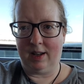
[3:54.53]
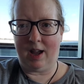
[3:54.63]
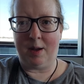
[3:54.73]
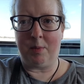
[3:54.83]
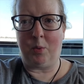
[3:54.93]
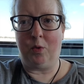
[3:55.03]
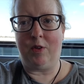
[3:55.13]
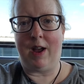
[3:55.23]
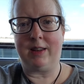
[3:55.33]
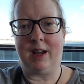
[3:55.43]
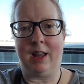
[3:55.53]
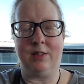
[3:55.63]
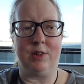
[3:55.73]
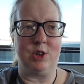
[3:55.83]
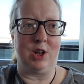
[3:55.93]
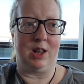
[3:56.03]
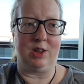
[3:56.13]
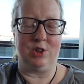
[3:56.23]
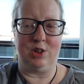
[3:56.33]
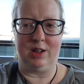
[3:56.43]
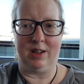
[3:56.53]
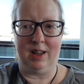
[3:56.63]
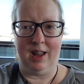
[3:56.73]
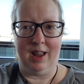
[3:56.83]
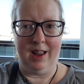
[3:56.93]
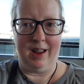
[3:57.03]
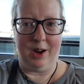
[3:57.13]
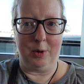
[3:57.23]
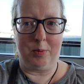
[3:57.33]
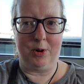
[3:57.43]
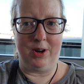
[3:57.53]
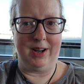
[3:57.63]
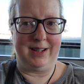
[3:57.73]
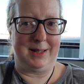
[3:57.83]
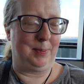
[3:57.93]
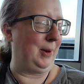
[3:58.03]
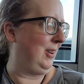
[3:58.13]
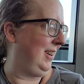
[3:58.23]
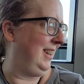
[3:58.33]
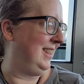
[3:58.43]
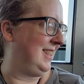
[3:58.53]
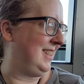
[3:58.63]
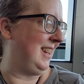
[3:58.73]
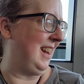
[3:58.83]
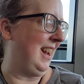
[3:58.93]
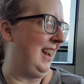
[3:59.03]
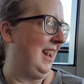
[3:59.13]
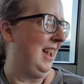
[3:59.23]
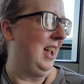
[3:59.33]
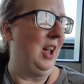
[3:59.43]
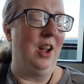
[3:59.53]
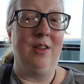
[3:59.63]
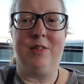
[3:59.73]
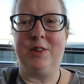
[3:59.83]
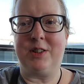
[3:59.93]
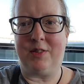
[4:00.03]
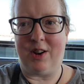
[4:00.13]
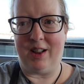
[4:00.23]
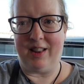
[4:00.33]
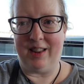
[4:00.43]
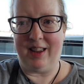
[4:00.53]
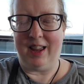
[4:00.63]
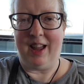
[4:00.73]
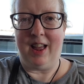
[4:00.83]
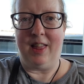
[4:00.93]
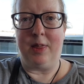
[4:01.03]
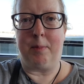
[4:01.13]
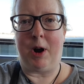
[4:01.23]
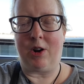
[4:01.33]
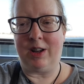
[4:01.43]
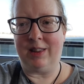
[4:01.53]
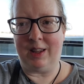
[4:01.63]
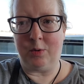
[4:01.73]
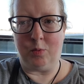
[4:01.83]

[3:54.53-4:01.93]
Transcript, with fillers: Um, we've had kind of a challenging airport experience today. First of all, the parking thing